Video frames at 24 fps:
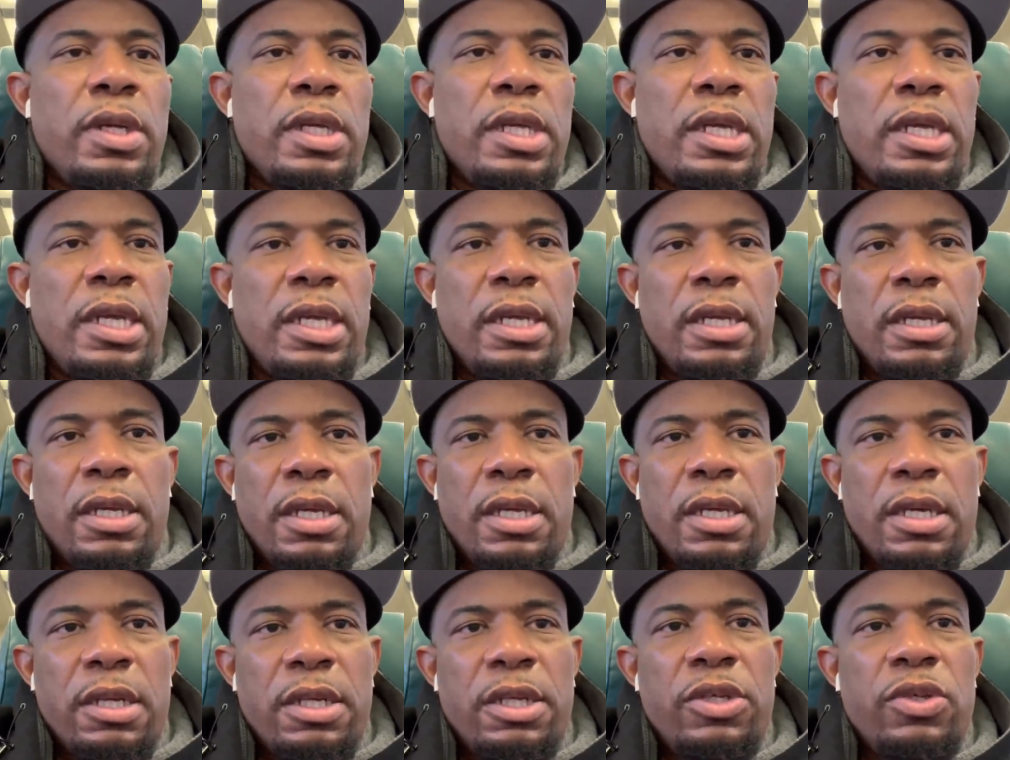He
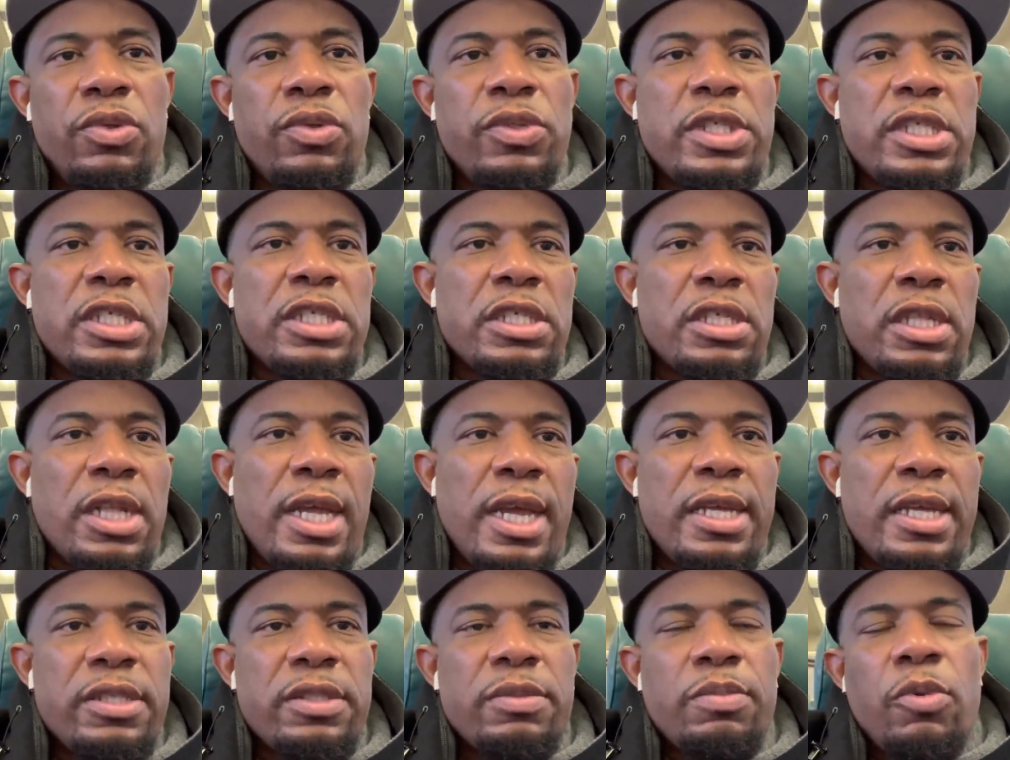could have used his
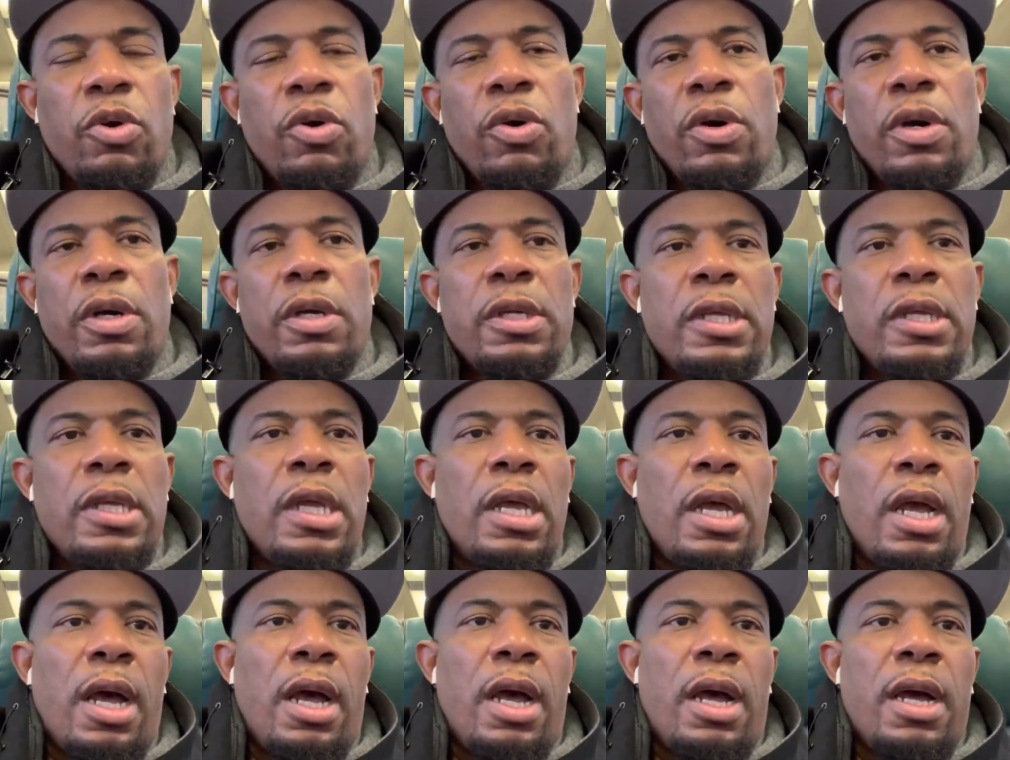legs more.
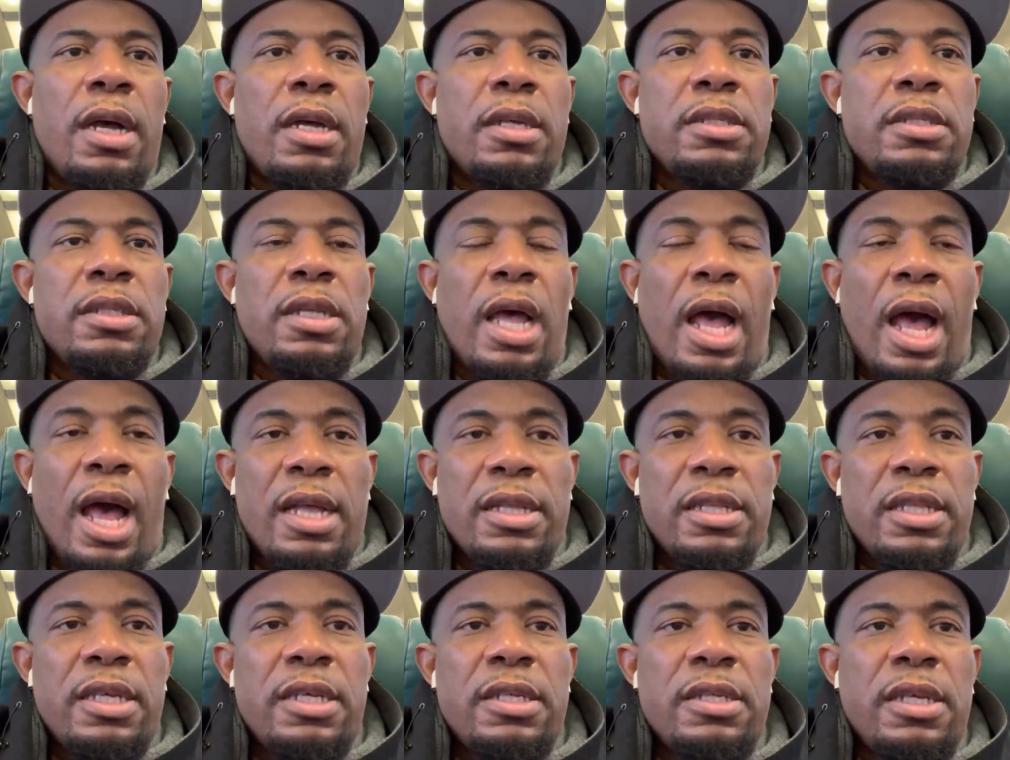
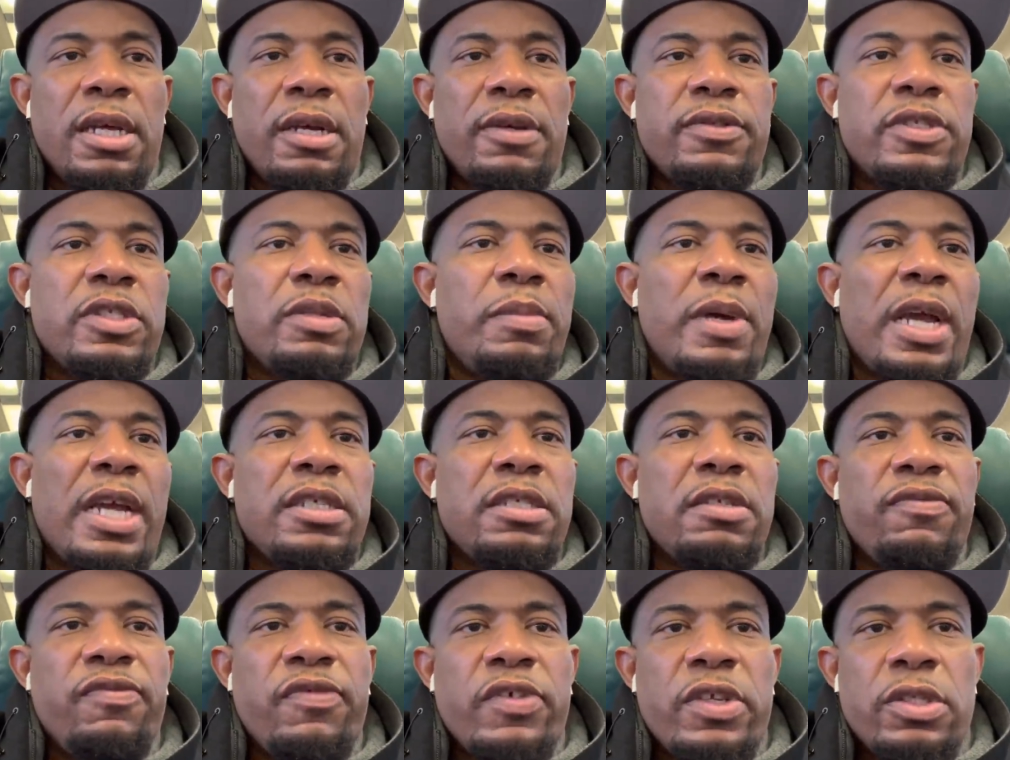Oddly enough,
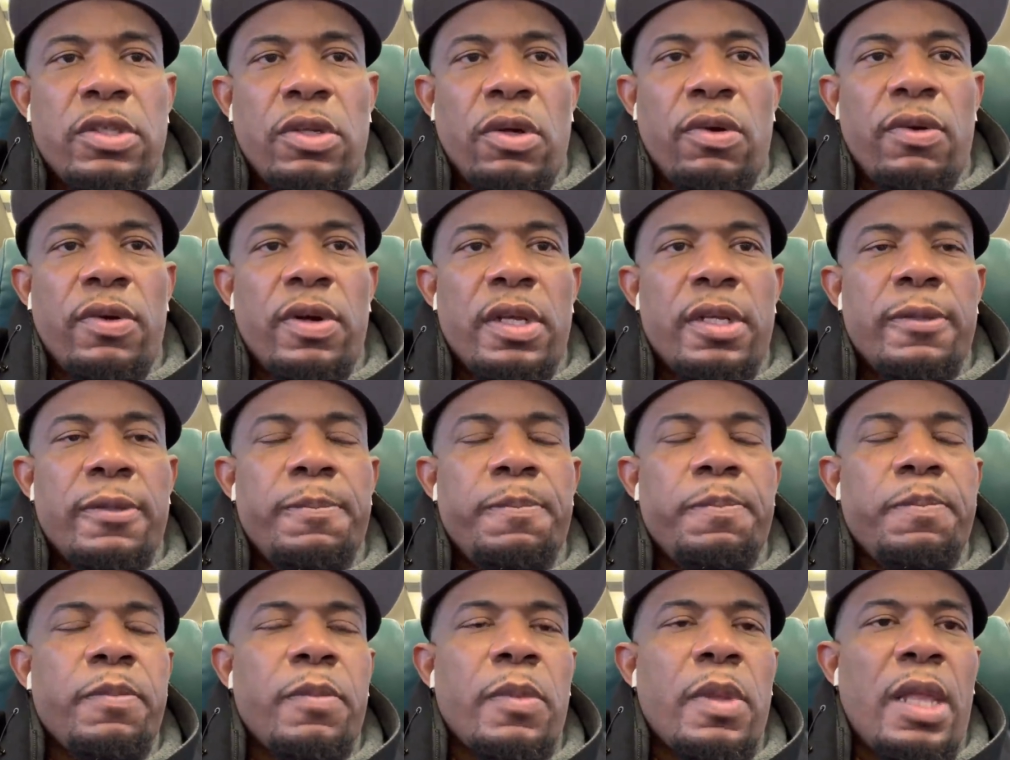Sebastian Fundora,
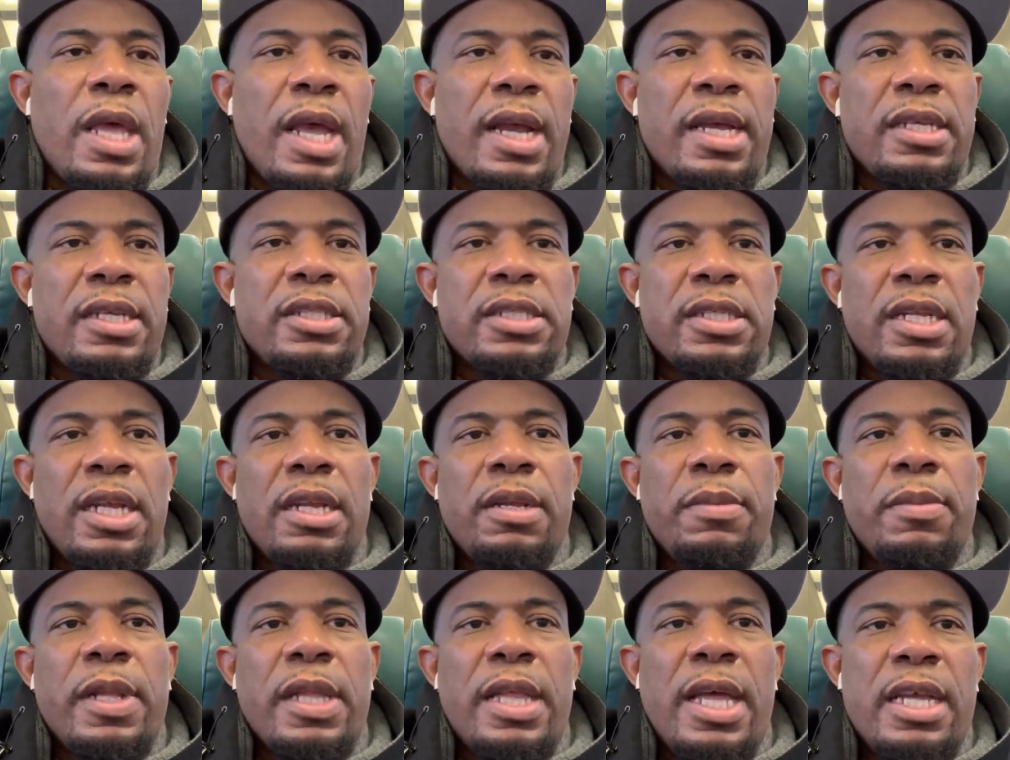like I stated
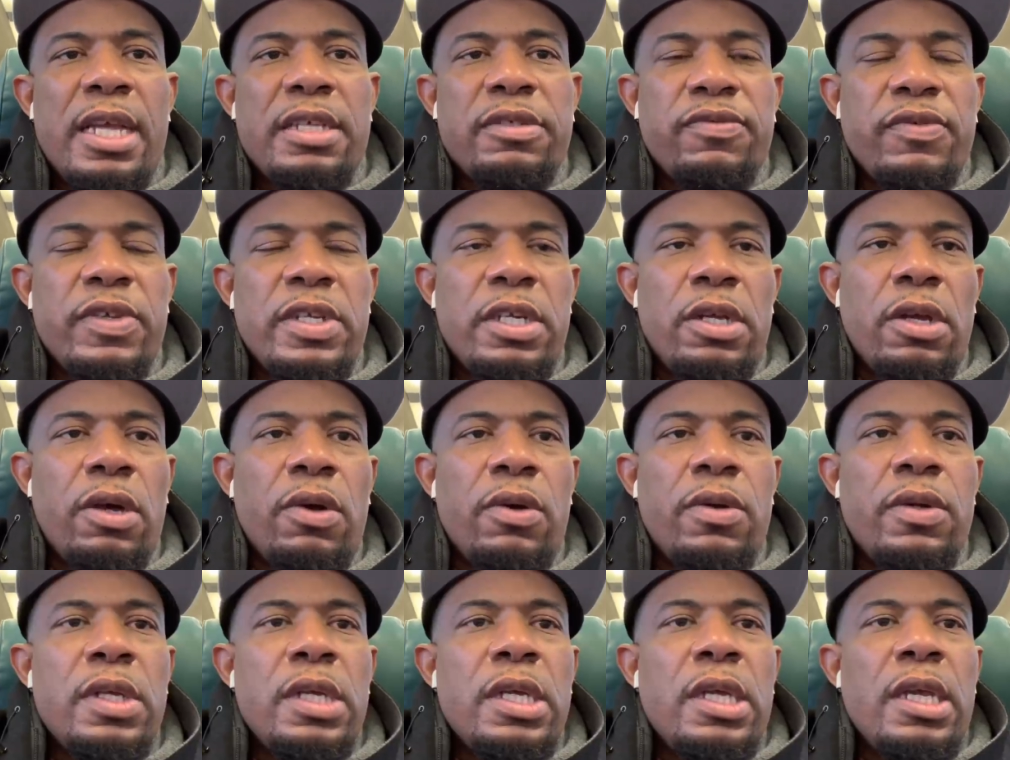in my last
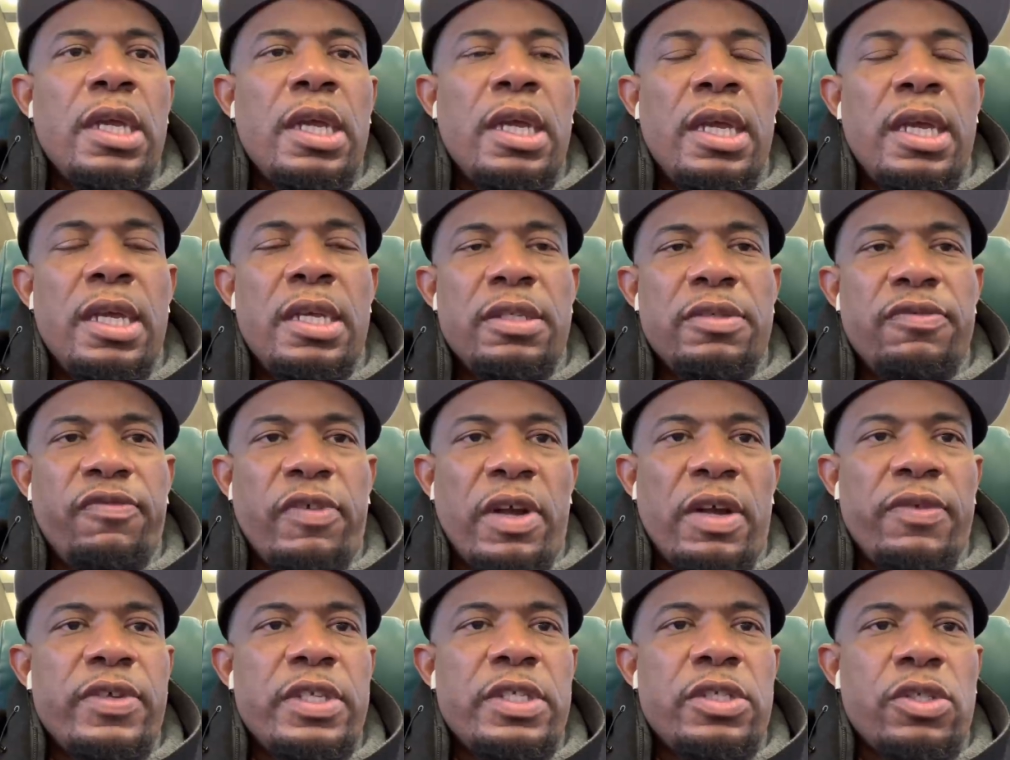video, he's
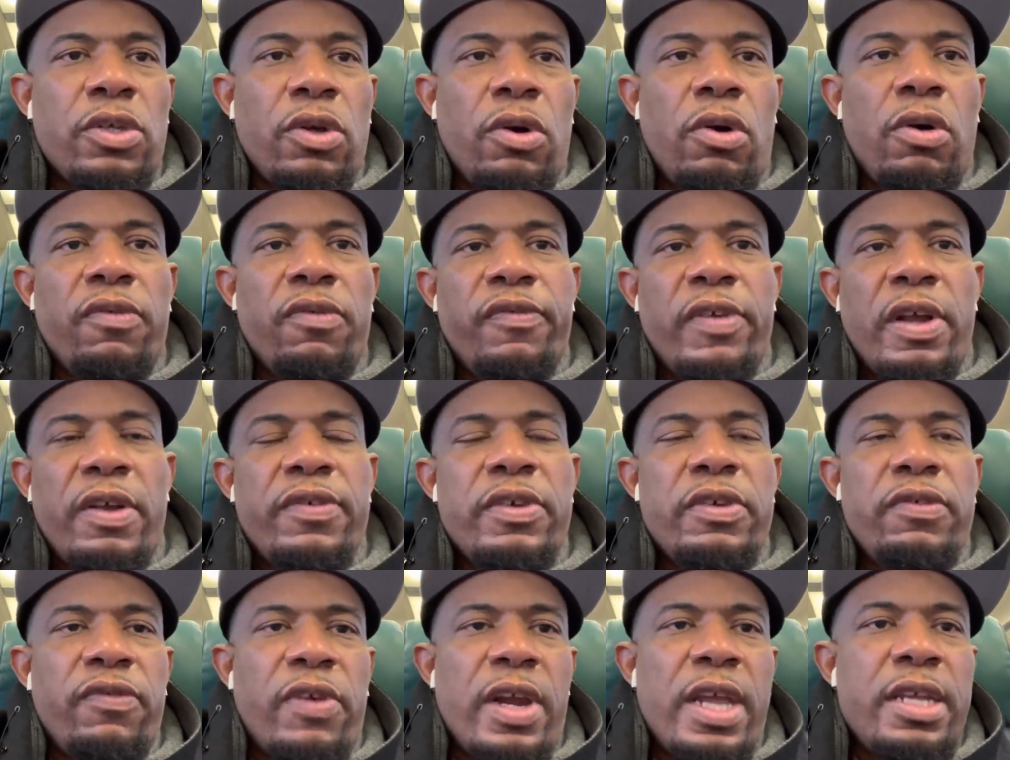very tall,
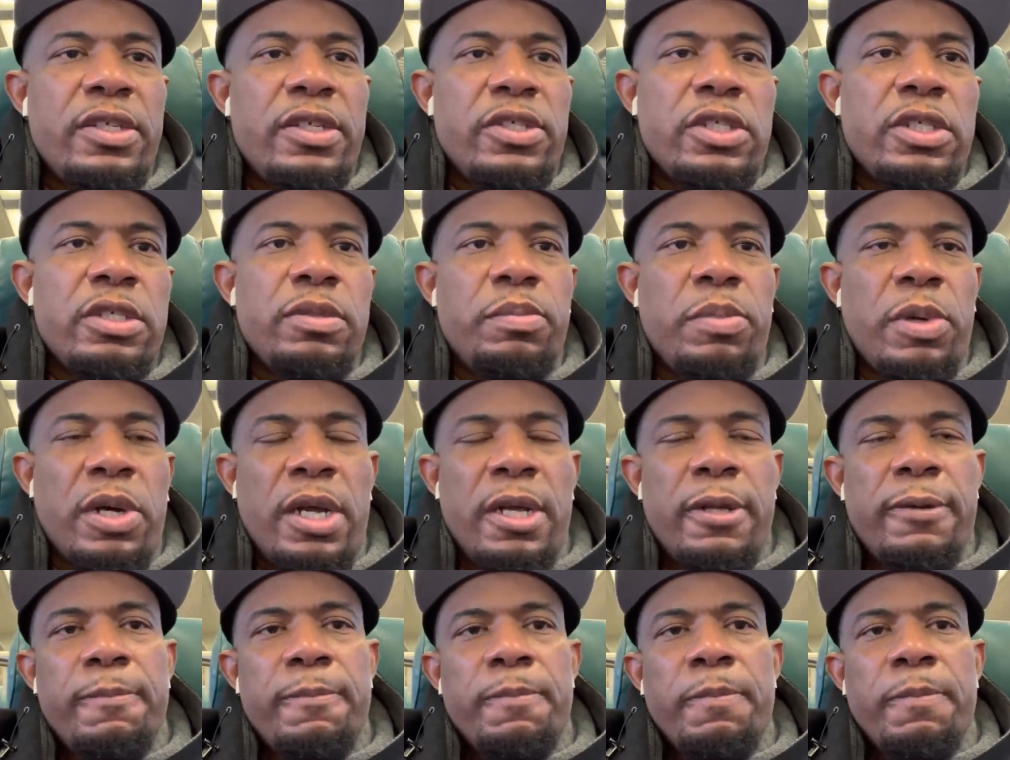very rangy, but